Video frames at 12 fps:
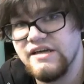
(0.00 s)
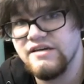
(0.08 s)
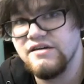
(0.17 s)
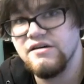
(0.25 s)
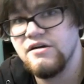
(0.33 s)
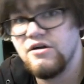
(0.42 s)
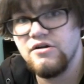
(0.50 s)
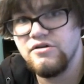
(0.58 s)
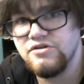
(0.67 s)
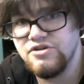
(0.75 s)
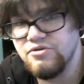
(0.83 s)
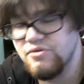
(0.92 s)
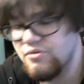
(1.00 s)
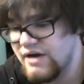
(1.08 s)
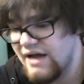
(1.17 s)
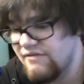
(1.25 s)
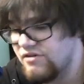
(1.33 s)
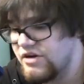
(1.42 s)
a do it
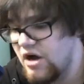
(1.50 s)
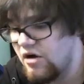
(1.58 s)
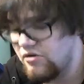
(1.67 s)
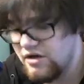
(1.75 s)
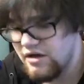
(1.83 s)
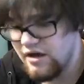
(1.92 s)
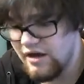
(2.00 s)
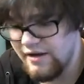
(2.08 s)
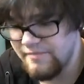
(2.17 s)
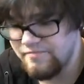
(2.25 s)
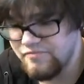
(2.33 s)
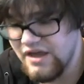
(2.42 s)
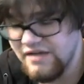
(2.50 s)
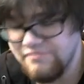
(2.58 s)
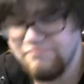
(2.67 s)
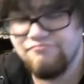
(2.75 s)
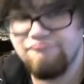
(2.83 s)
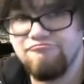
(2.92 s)
whenever. No,
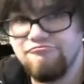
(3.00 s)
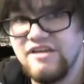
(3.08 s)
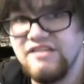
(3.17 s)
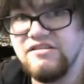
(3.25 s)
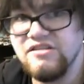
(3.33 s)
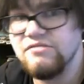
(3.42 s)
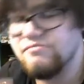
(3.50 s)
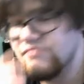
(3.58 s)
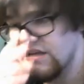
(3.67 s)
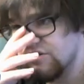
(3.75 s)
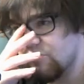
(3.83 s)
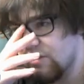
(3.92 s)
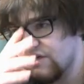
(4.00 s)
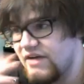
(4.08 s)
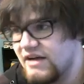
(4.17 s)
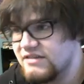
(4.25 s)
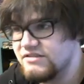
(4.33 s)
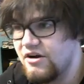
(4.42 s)
it's a quick
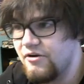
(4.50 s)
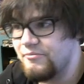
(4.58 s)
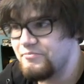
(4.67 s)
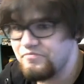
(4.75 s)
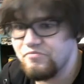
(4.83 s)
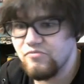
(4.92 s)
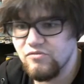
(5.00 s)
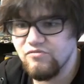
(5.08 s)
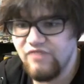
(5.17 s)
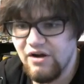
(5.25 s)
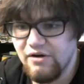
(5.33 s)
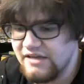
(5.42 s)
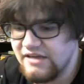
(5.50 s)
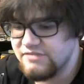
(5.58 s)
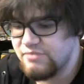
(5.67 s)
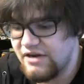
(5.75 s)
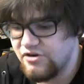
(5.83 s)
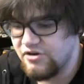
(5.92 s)
effect, so very nice.
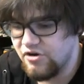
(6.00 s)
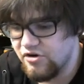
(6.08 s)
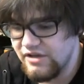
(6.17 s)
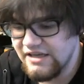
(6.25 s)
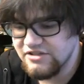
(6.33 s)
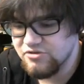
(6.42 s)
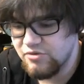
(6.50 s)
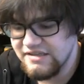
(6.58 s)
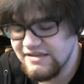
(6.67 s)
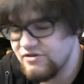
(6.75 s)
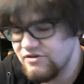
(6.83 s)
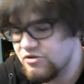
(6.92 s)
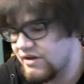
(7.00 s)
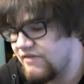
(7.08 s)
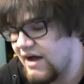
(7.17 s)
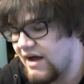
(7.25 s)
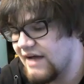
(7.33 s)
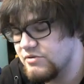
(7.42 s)
But yeah, Nurgle, he has 27,
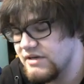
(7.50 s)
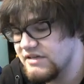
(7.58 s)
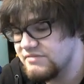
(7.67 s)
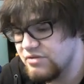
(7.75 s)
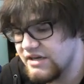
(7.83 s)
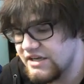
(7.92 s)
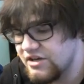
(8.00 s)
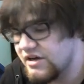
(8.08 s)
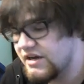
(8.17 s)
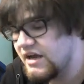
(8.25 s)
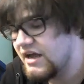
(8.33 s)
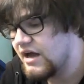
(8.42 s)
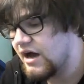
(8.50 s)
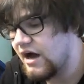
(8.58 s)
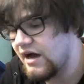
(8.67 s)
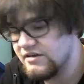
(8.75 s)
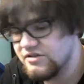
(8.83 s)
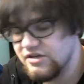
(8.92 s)
25, so he is pretty good
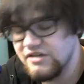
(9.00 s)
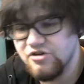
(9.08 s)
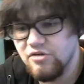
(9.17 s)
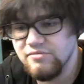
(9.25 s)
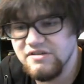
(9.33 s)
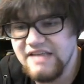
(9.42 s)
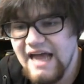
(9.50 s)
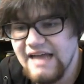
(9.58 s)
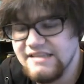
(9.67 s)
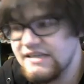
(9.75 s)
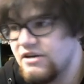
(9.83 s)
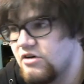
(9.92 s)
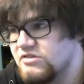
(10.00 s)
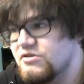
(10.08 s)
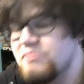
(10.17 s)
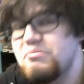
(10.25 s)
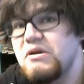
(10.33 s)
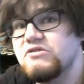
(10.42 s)
in terms of stats, and also
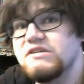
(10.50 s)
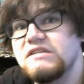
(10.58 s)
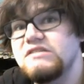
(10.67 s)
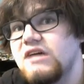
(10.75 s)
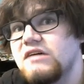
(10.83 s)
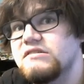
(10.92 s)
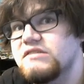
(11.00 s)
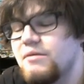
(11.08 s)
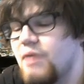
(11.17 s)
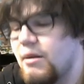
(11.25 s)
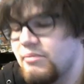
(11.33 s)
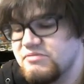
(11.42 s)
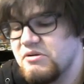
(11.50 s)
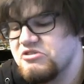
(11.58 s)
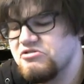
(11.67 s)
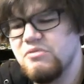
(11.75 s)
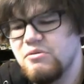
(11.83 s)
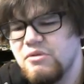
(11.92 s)
the piercing does come up,
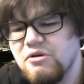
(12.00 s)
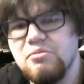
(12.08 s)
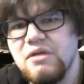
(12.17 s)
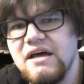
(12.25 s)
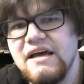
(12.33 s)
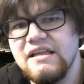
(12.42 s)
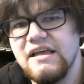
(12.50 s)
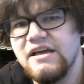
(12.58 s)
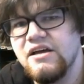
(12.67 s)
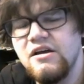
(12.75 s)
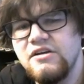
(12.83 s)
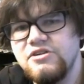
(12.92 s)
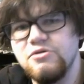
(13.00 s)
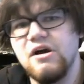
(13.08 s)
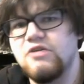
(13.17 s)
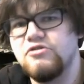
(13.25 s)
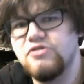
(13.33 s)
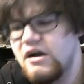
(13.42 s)
especially when we were playing, like, doing
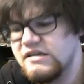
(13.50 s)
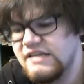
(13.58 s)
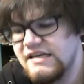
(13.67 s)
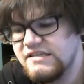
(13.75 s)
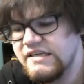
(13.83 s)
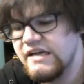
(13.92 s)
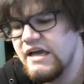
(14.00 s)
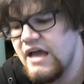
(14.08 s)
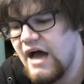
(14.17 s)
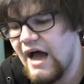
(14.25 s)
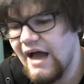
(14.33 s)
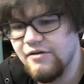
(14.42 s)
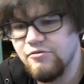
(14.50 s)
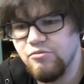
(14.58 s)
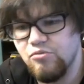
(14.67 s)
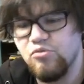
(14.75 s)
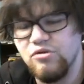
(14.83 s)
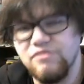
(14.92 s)
underdog testing. I
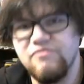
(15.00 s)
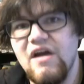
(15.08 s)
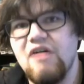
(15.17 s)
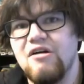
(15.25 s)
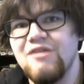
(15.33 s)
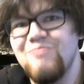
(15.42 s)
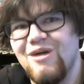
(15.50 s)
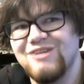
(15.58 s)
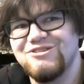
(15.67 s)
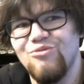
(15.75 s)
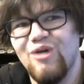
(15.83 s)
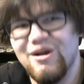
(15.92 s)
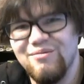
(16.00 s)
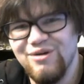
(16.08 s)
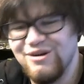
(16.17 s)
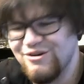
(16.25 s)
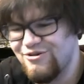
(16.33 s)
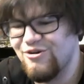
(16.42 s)
would very much want to
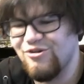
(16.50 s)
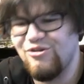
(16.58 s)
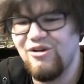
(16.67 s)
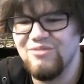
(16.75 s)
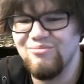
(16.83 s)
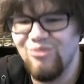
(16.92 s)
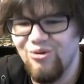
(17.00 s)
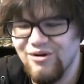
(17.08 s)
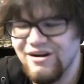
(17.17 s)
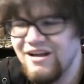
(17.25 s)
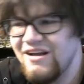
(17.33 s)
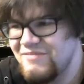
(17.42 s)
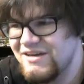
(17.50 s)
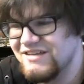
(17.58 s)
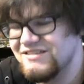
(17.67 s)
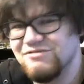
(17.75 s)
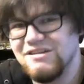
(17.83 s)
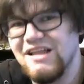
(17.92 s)
put Nurgle on the board,
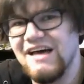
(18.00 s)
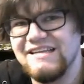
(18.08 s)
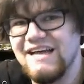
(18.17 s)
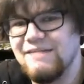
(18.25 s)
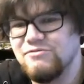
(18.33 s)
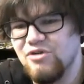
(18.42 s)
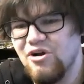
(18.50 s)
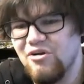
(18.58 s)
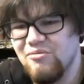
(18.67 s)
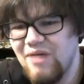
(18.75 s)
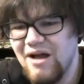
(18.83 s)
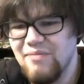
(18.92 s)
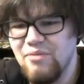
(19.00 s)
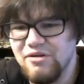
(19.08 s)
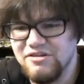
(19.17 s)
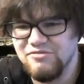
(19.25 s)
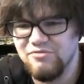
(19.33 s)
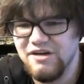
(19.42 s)
because there was a lot of times where my
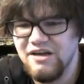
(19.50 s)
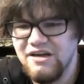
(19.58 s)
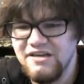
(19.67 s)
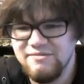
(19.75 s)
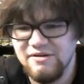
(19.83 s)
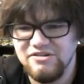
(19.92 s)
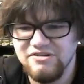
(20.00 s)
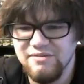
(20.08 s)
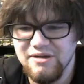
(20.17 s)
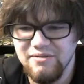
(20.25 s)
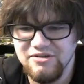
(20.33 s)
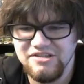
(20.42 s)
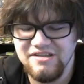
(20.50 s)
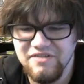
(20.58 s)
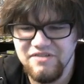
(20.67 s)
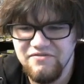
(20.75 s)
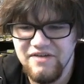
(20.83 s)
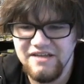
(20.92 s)
opponents would special summon a bunch of stuff
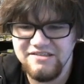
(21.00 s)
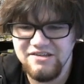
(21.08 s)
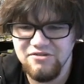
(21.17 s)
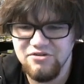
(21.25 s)
in defense. So